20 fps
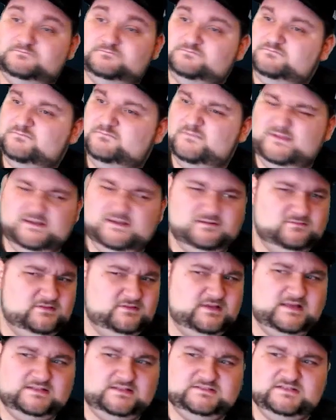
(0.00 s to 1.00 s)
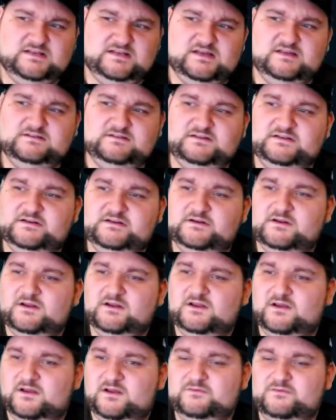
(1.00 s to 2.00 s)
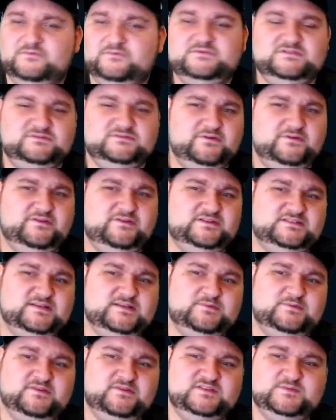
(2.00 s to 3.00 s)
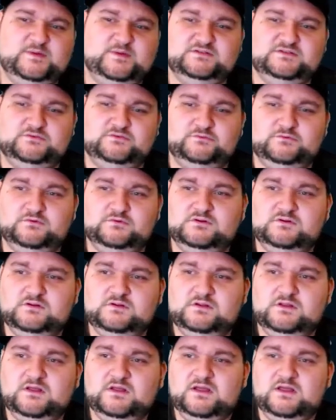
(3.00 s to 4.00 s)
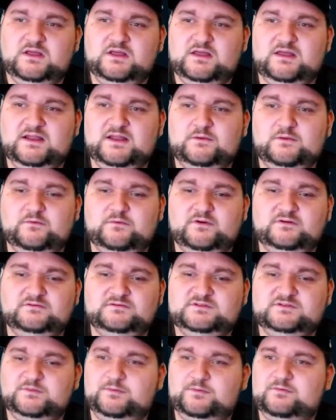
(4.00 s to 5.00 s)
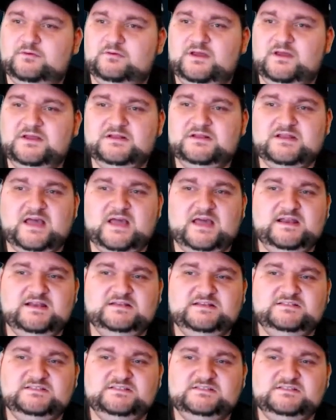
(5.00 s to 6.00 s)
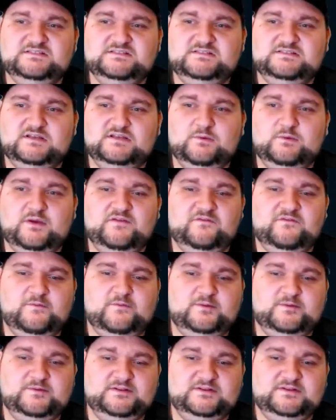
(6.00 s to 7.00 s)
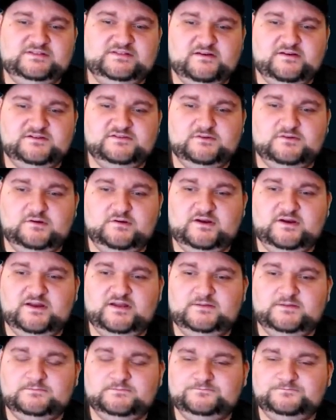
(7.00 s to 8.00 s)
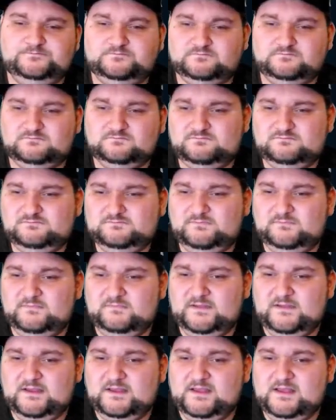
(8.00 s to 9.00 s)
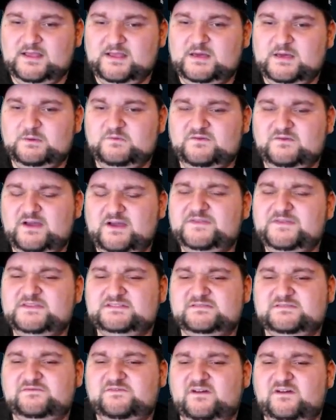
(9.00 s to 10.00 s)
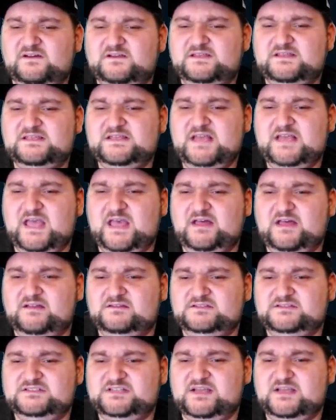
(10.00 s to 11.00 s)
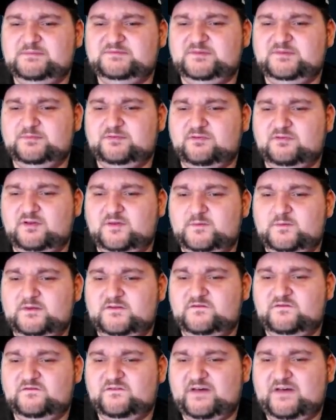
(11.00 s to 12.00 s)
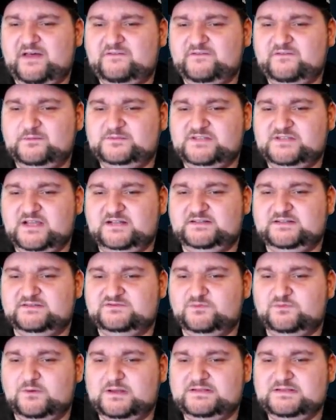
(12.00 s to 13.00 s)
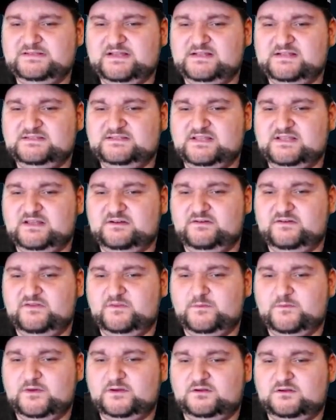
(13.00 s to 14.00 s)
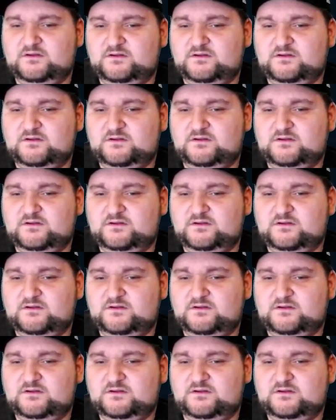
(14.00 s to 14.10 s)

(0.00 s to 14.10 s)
you catch it on here. We just really skipped to the special rule. And again, we're deploying 9 inches away from enemy territory. We've got this funky L-shaped deployment, 5 objectives, 1 dead center in the middle,